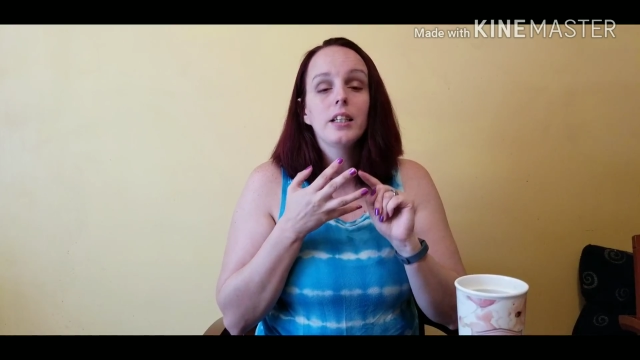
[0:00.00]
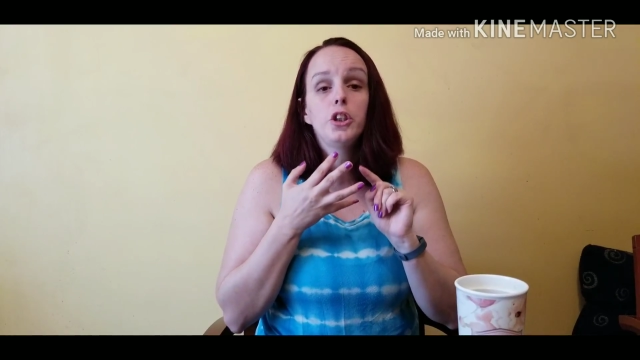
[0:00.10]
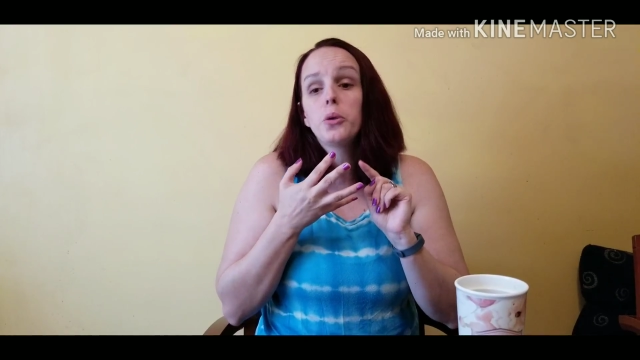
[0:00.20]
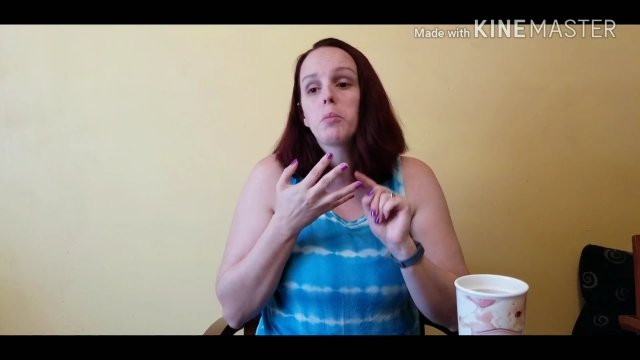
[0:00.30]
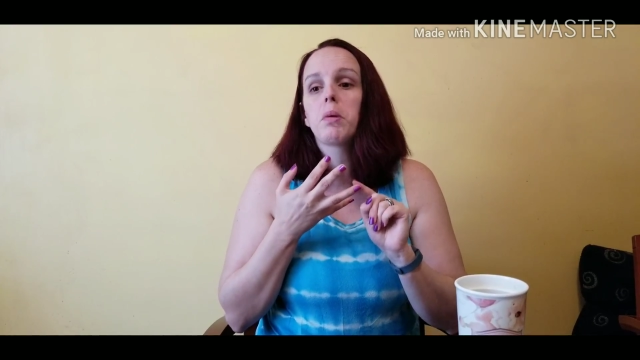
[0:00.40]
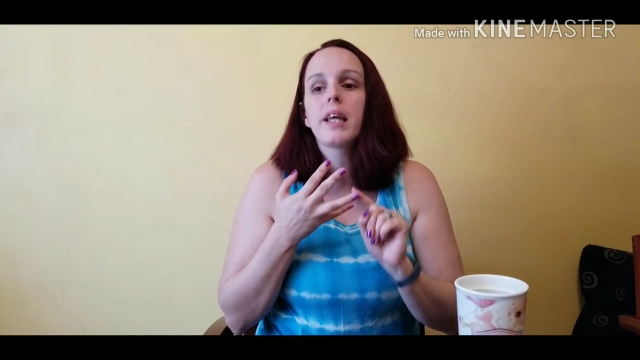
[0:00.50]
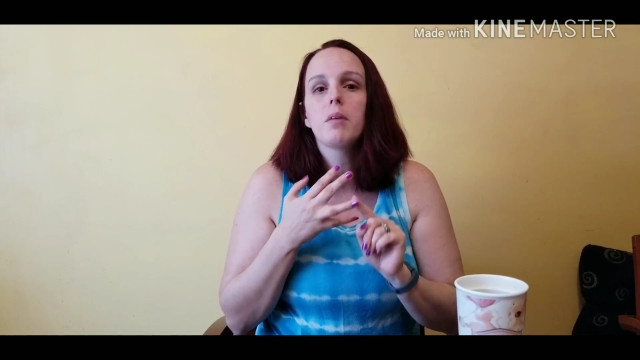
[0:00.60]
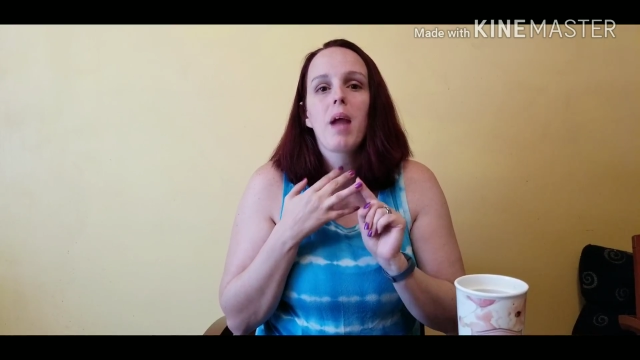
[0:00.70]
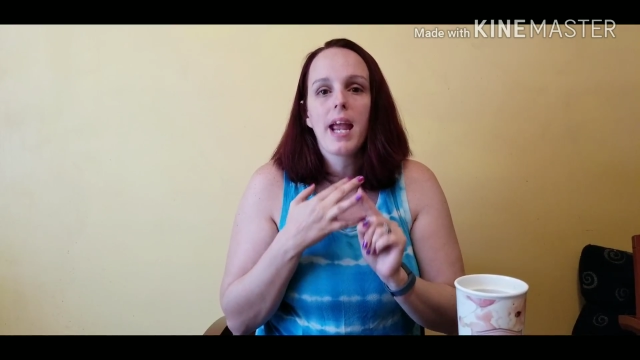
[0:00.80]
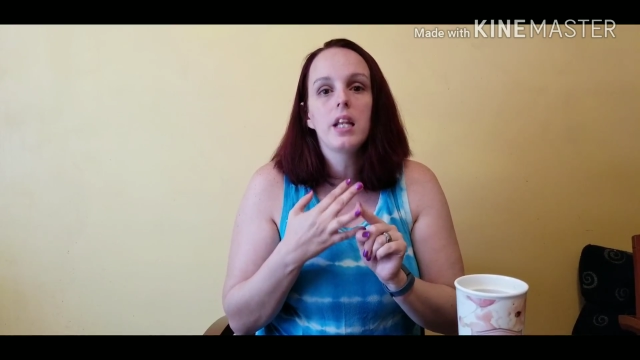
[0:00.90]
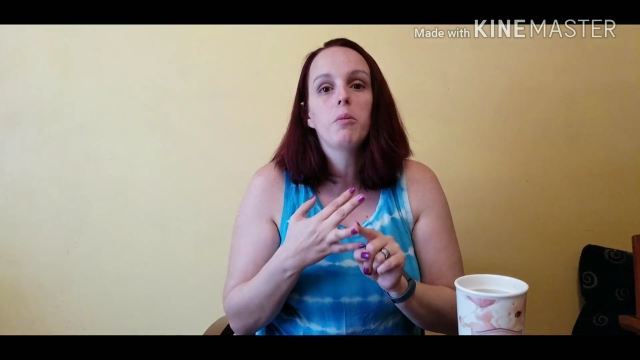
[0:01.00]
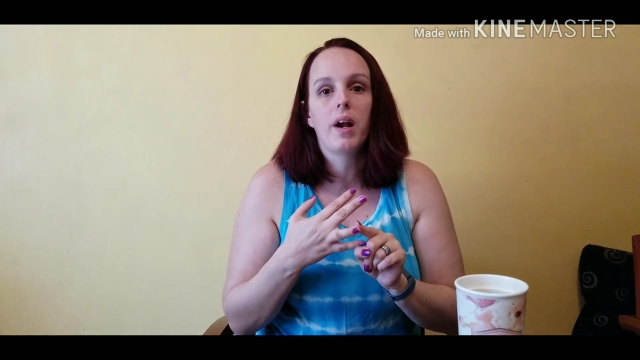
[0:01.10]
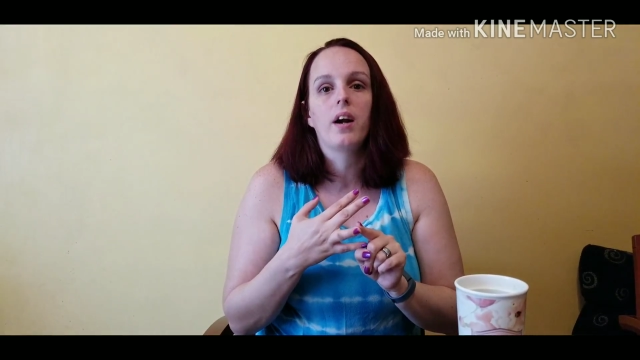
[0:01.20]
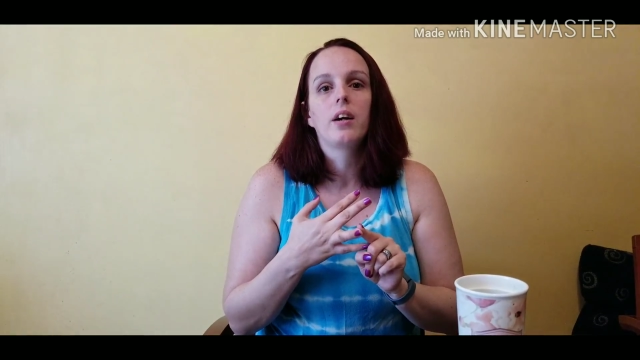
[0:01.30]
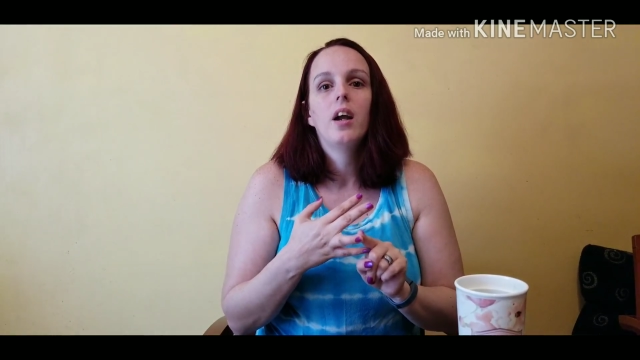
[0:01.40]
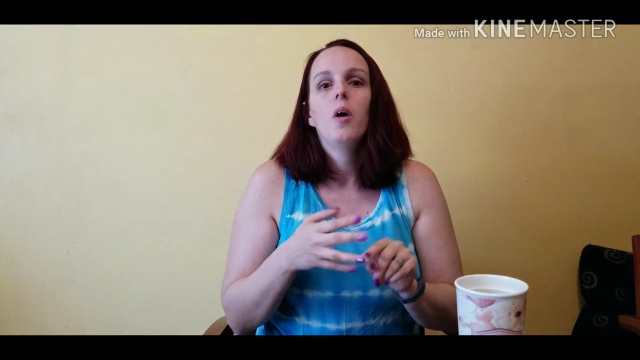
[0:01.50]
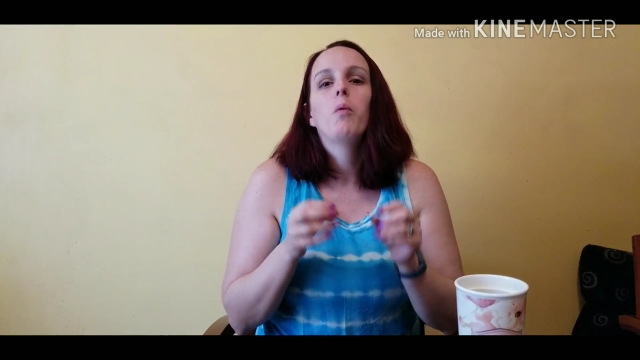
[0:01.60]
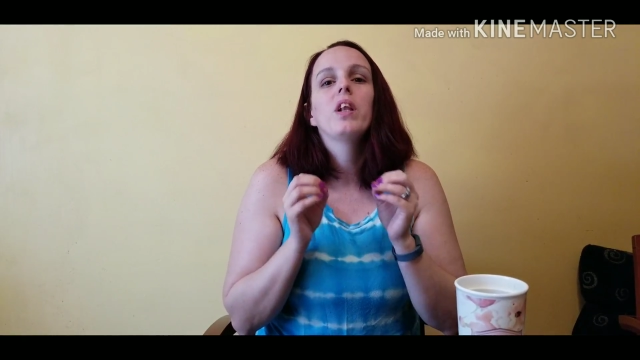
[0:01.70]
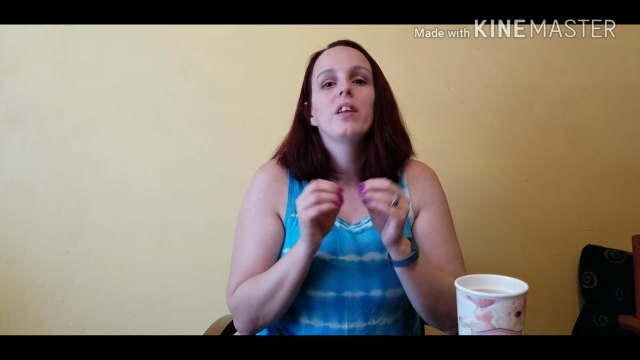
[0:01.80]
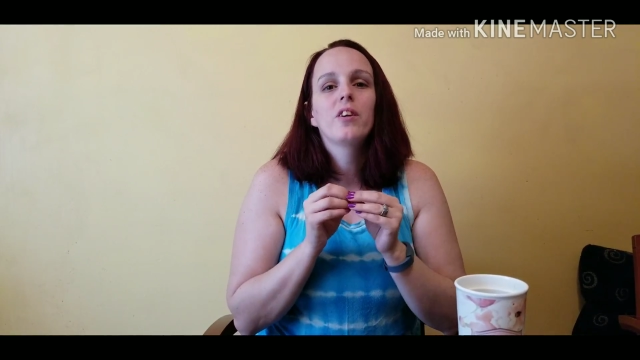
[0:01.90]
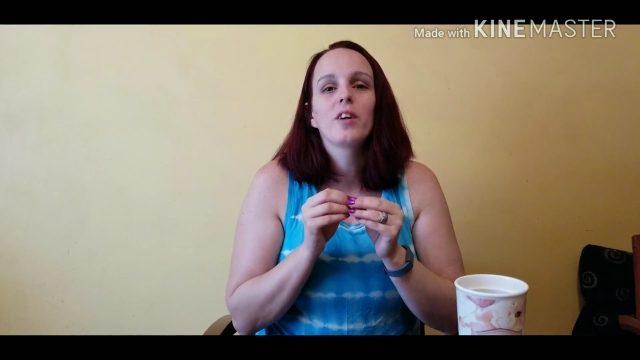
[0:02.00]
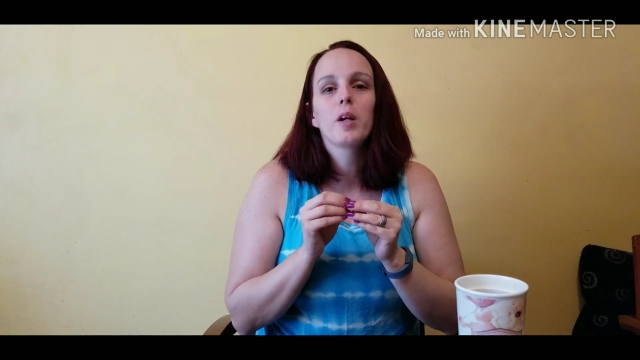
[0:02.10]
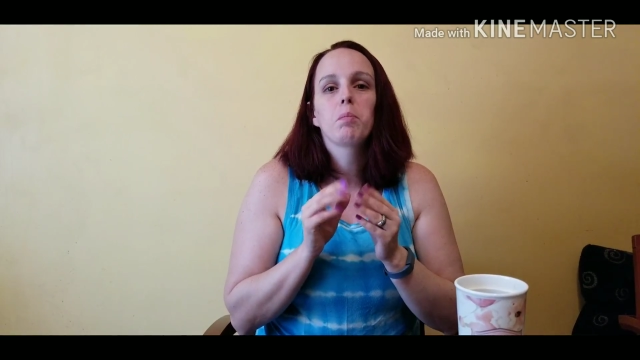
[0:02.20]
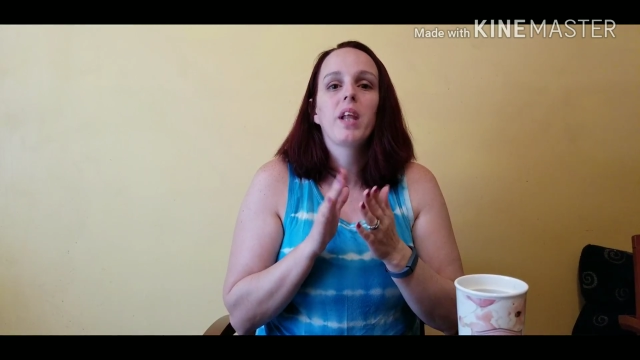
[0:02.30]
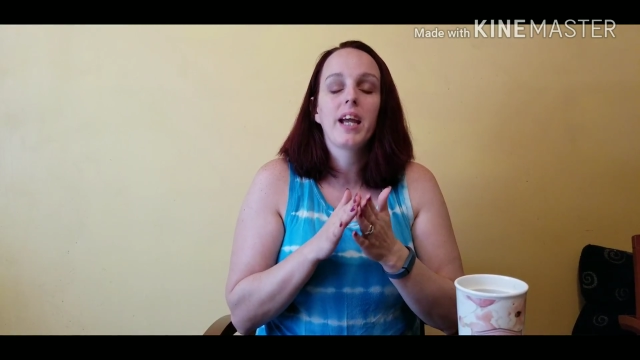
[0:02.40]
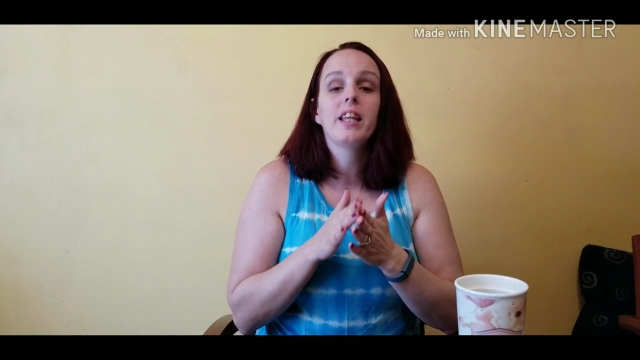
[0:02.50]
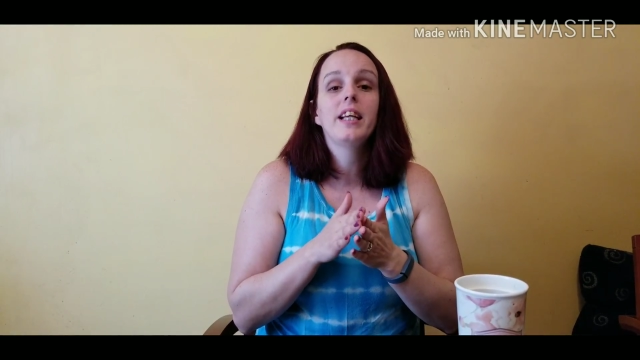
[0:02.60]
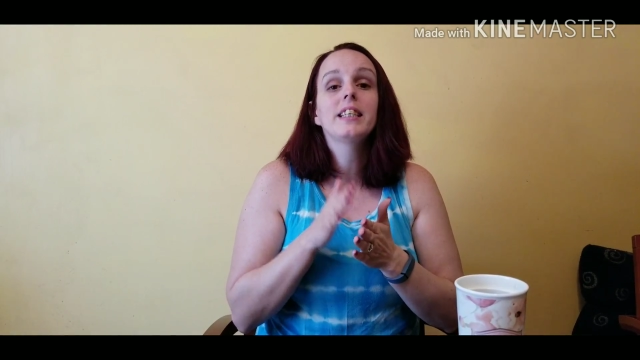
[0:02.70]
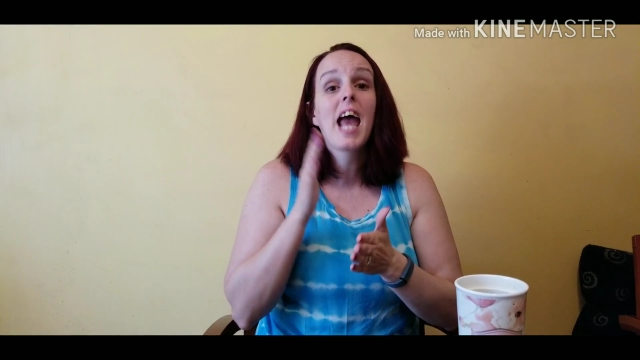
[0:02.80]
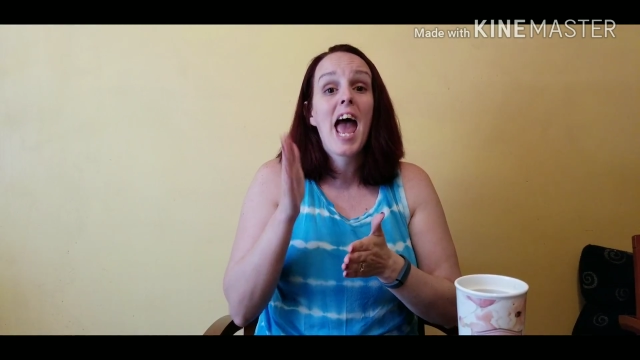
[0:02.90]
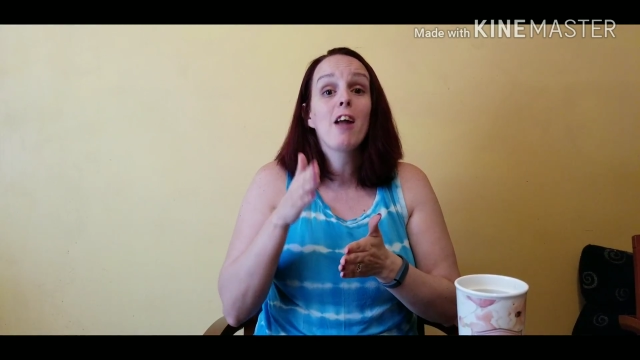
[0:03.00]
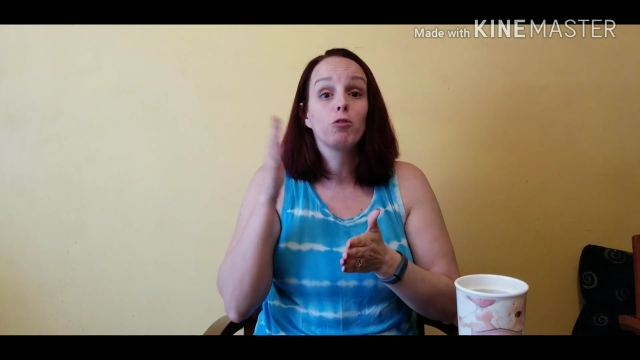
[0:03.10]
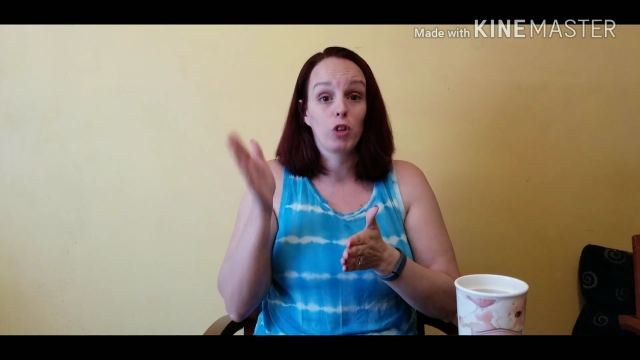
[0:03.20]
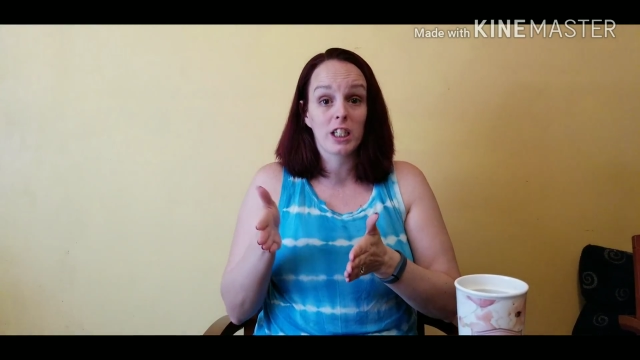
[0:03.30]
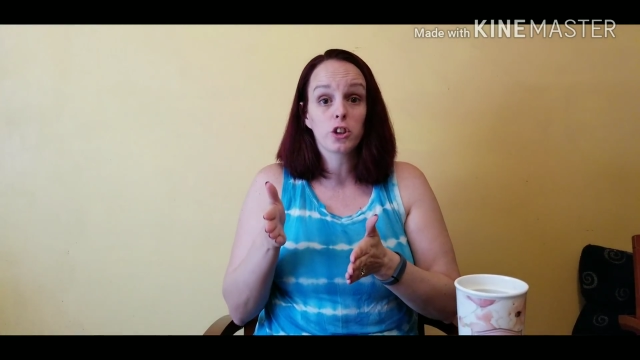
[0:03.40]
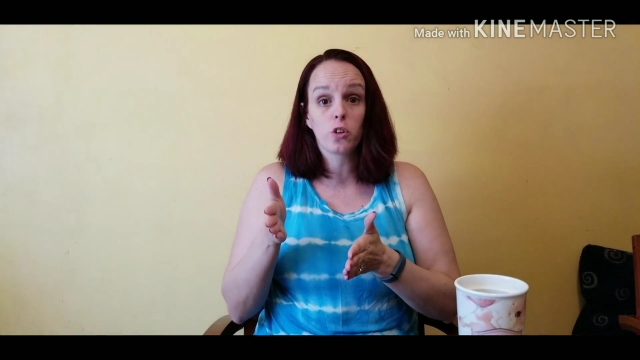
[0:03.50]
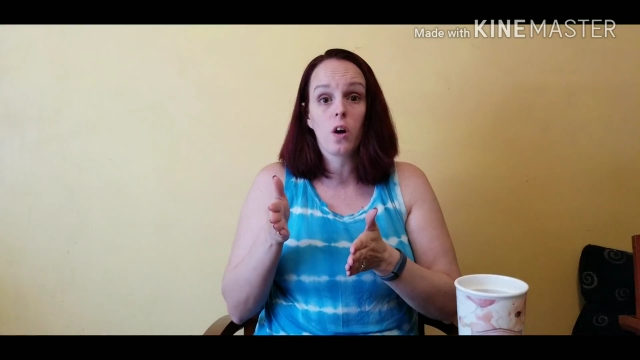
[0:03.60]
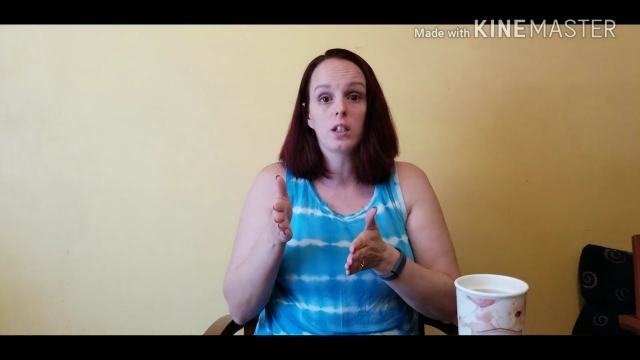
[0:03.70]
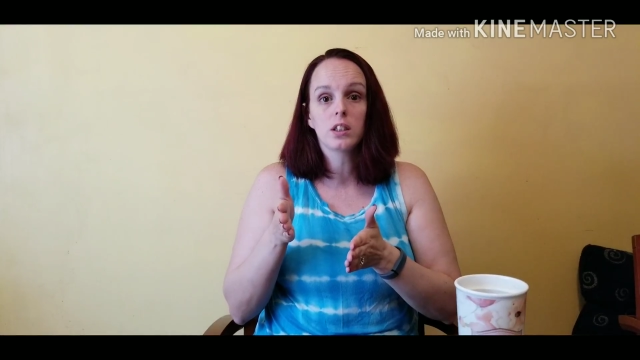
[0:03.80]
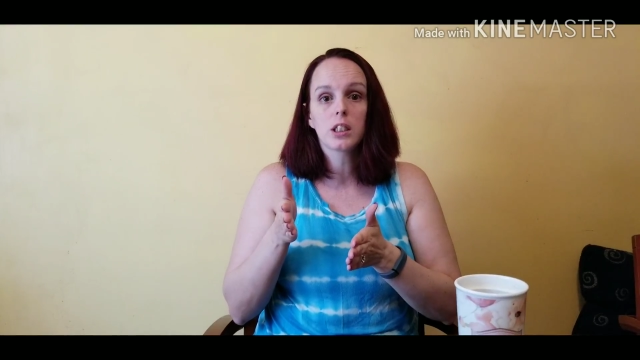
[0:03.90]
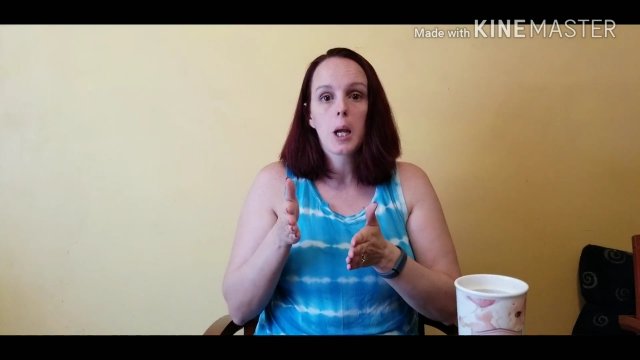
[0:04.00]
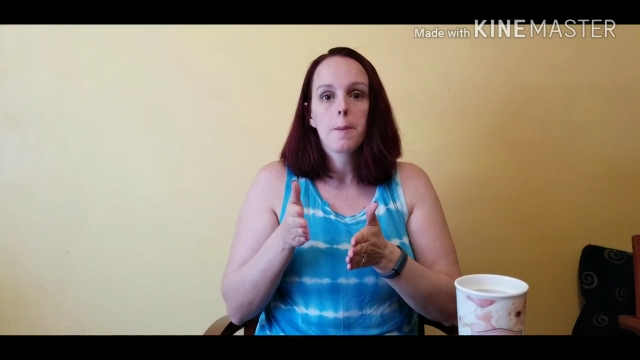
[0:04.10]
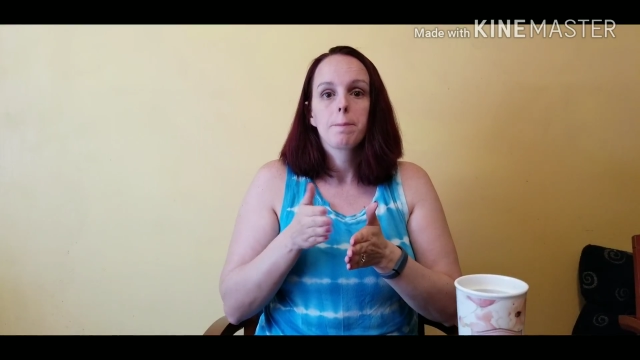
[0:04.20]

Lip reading: you can play them anywhere. We literally play these at restaurants